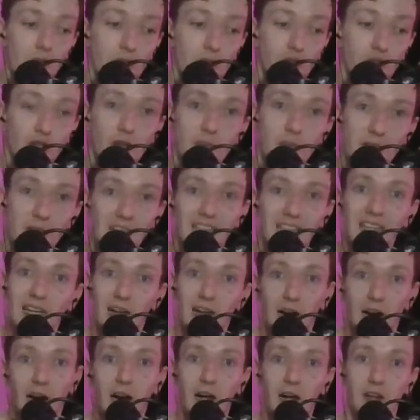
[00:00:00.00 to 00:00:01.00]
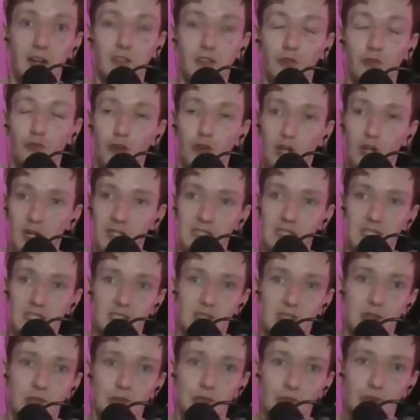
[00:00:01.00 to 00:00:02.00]
you're making it harder for us
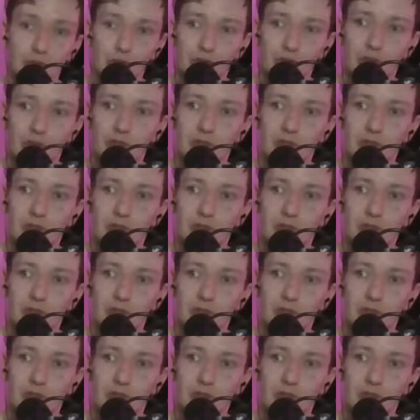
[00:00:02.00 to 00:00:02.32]
to